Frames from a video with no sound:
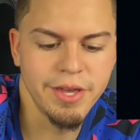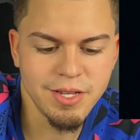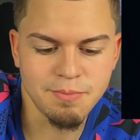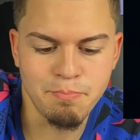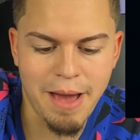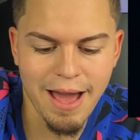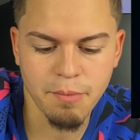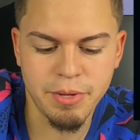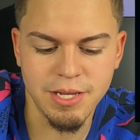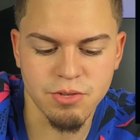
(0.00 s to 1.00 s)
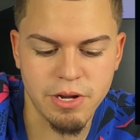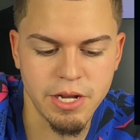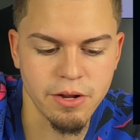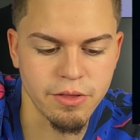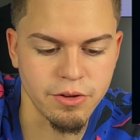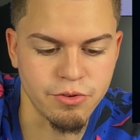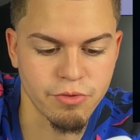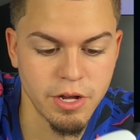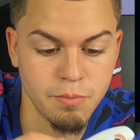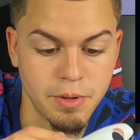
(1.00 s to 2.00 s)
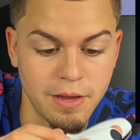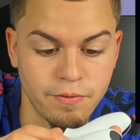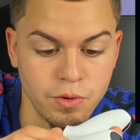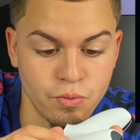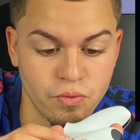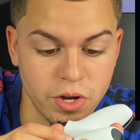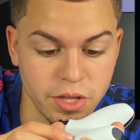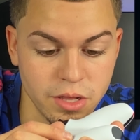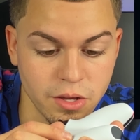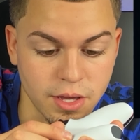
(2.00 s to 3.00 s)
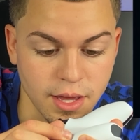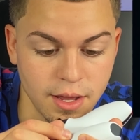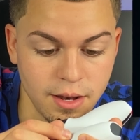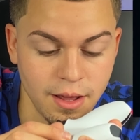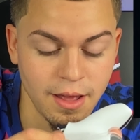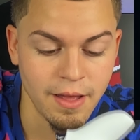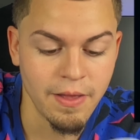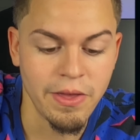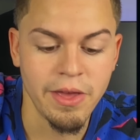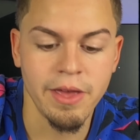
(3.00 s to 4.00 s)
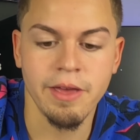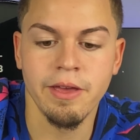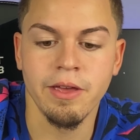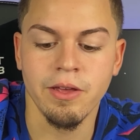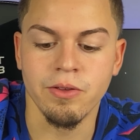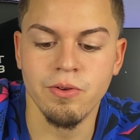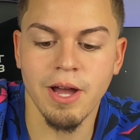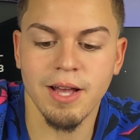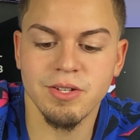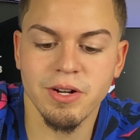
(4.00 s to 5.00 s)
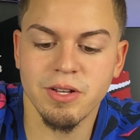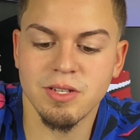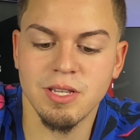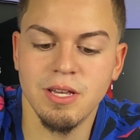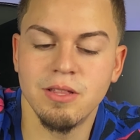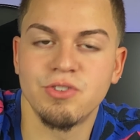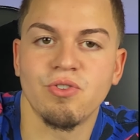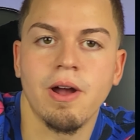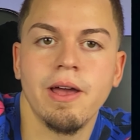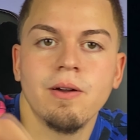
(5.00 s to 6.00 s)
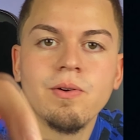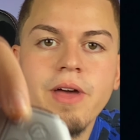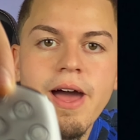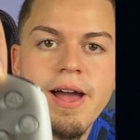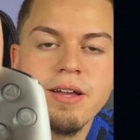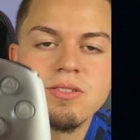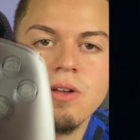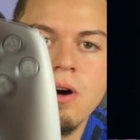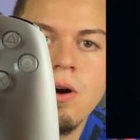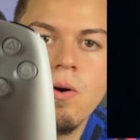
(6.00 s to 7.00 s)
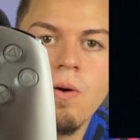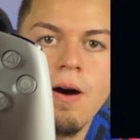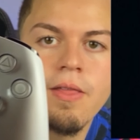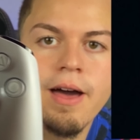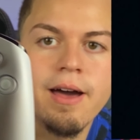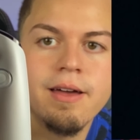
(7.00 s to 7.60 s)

this back piece right here, the grip, if you really look in, you guys are gonna see the triangle, the X, the O, all that.